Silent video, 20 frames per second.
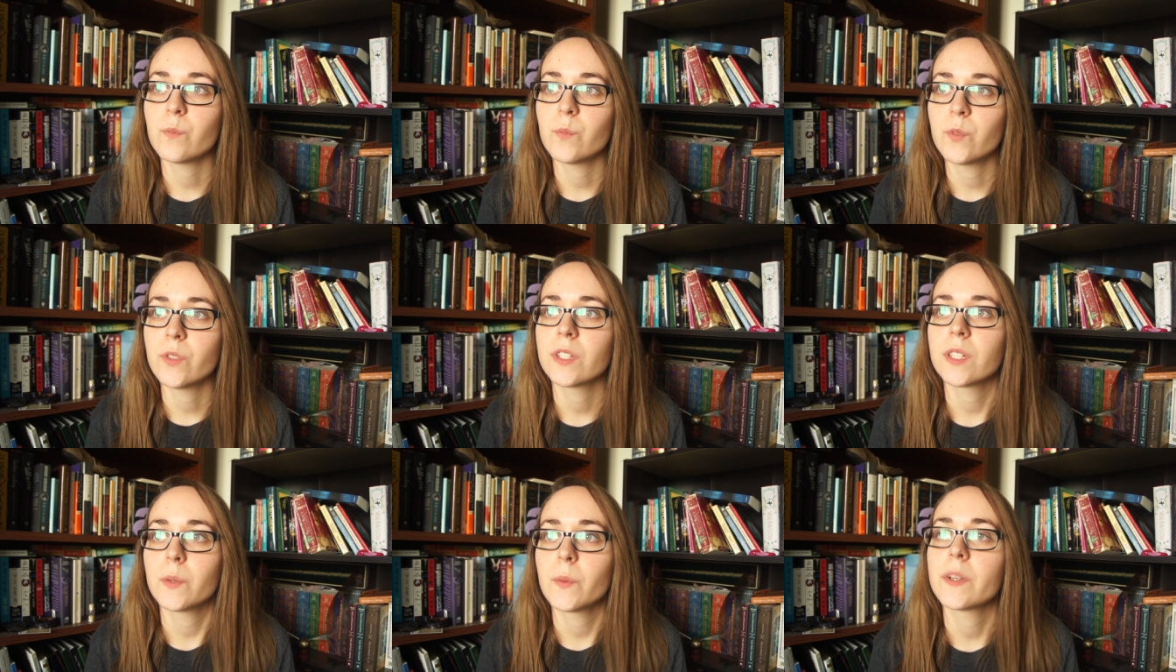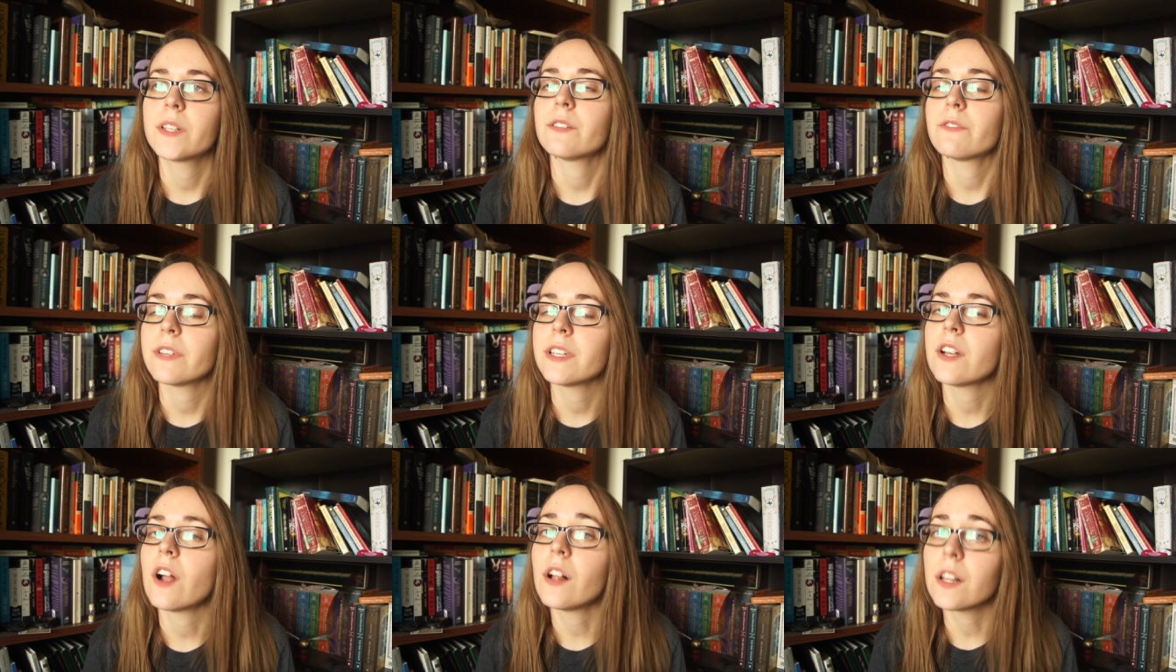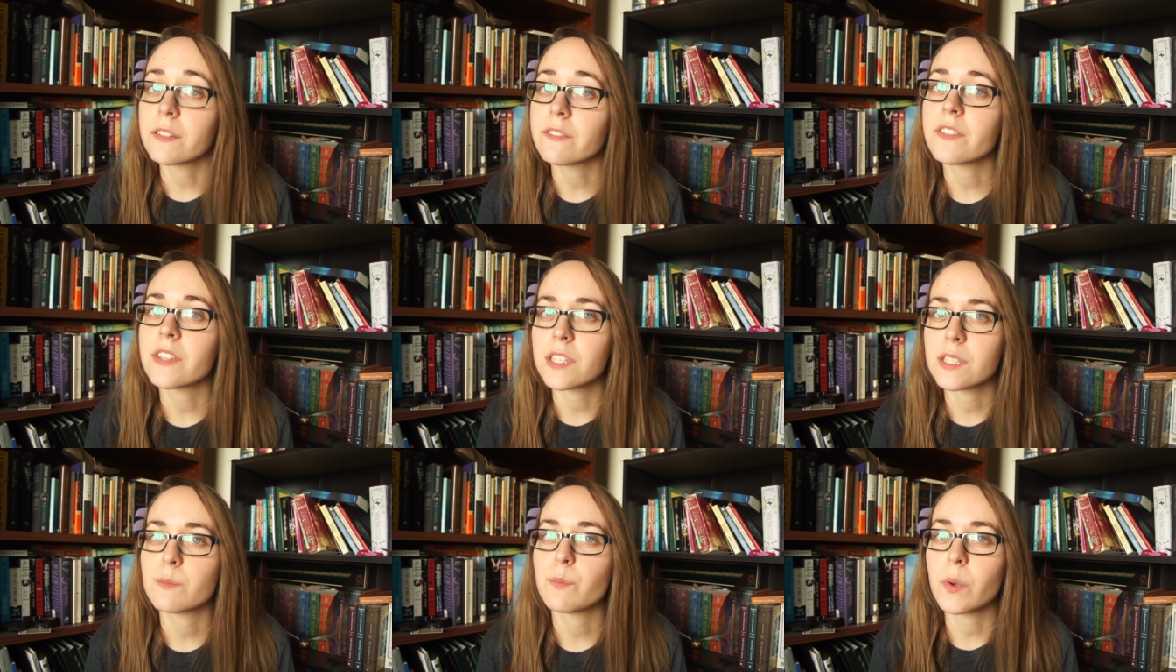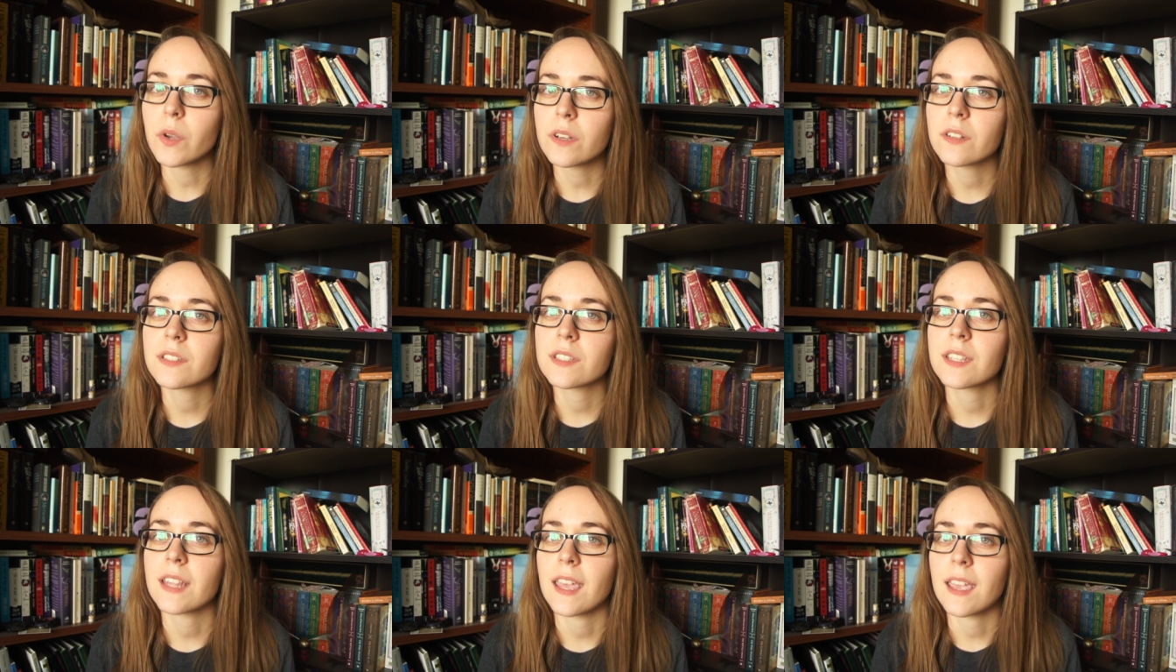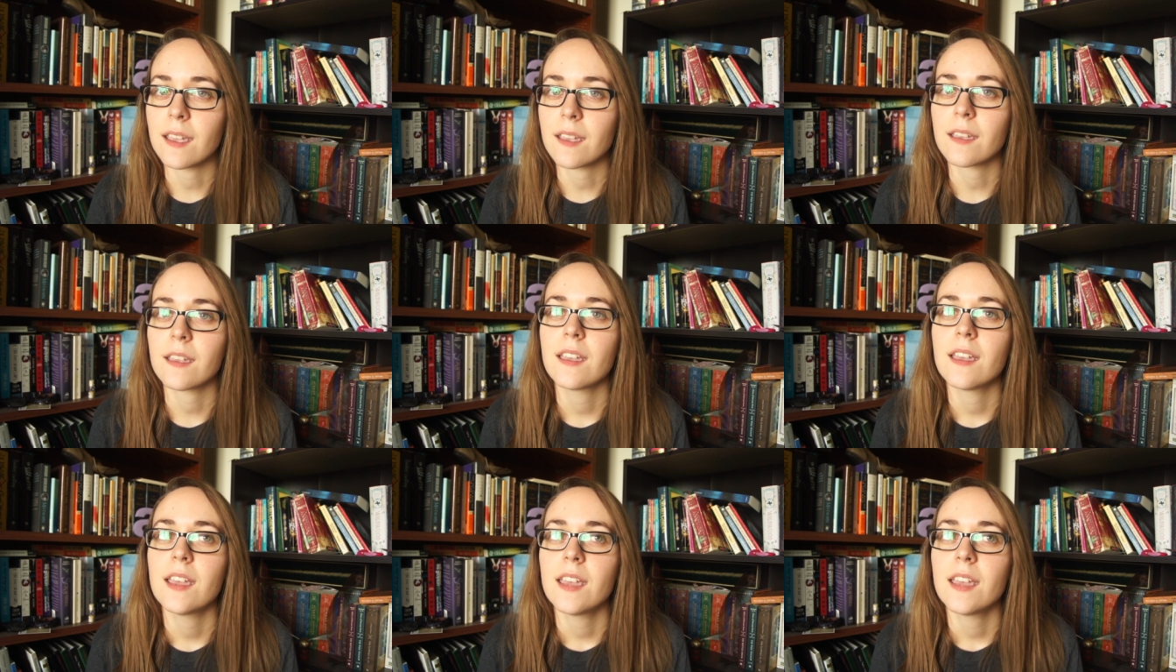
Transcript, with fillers: really want to read all of these books like